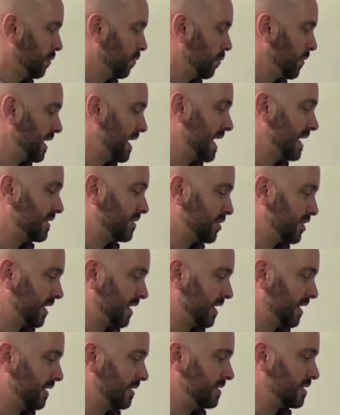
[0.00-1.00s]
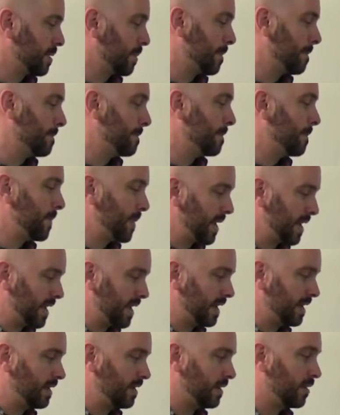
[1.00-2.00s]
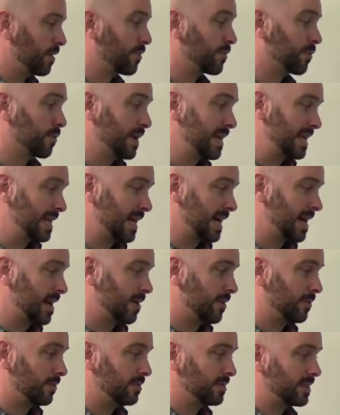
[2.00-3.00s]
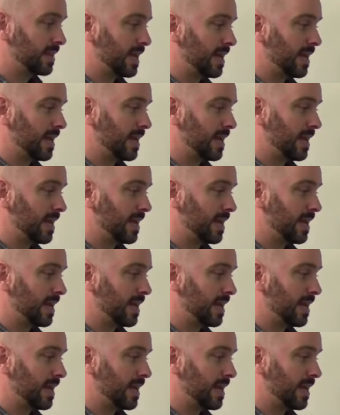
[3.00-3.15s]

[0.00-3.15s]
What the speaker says: We had chickens, pig, 3 cows,